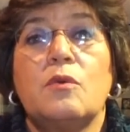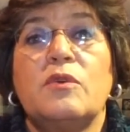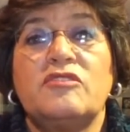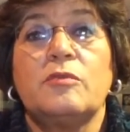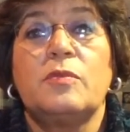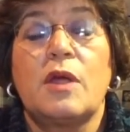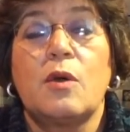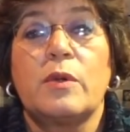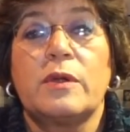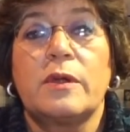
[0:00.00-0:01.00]

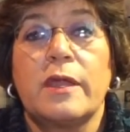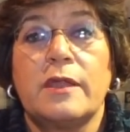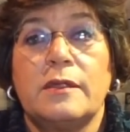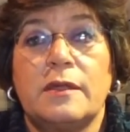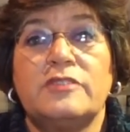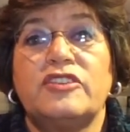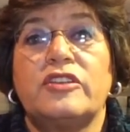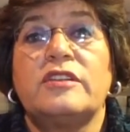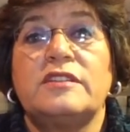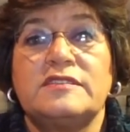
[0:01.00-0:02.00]
whistleblower and a
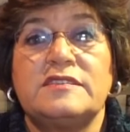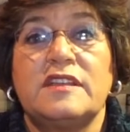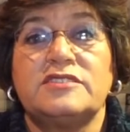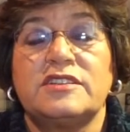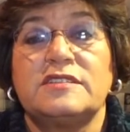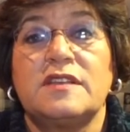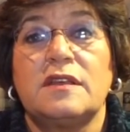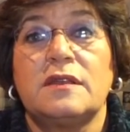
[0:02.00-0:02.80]
journalist such as